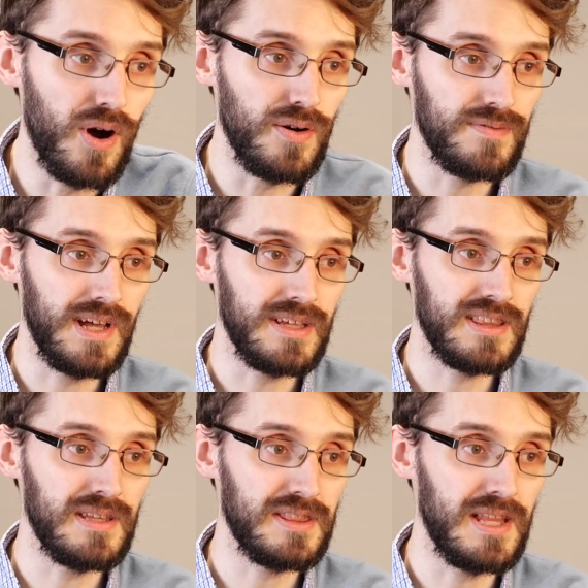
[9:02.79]
of like
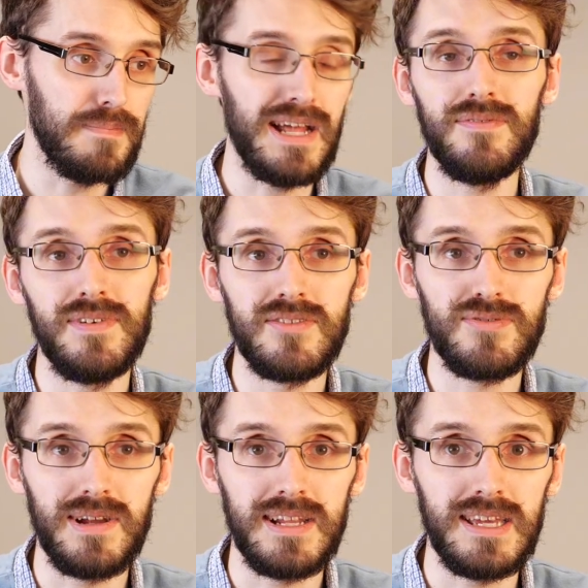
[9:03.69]
the
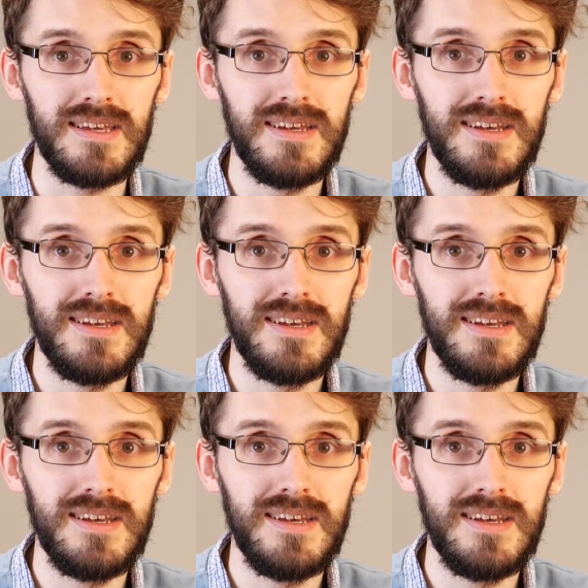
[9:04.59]
benefits really